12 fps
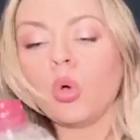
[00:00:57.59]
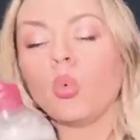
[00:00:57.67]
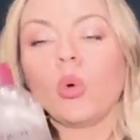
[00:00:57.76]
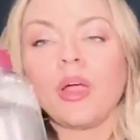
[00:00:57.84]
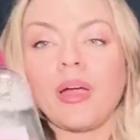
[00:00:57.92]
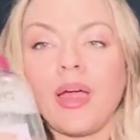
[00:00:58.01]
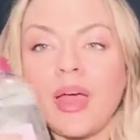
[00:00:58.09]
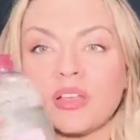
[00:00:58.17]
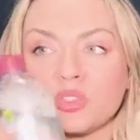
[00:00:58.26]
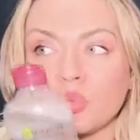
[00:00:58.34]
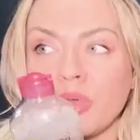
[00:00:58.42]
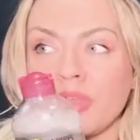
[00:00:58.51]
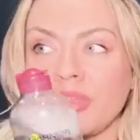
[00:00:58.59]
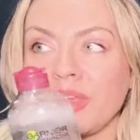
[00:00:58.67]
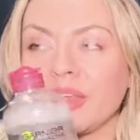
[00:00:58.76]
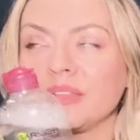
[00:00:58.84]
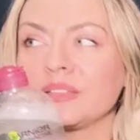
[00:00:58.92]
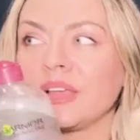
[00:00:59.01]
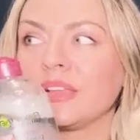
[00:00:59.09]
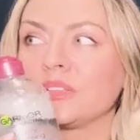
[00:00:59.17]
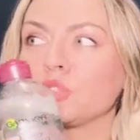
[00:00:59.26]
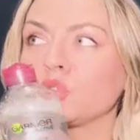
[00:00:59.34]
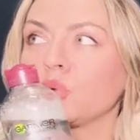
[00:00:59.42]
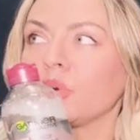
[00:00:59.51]
whereas with this, it's
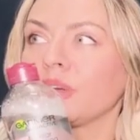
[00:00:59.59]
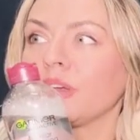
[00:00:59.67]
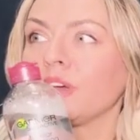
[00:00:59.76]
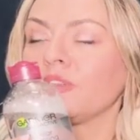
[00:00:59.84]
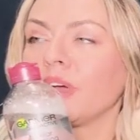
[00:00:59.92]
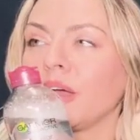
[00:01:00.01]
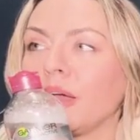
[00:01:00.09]
sort of,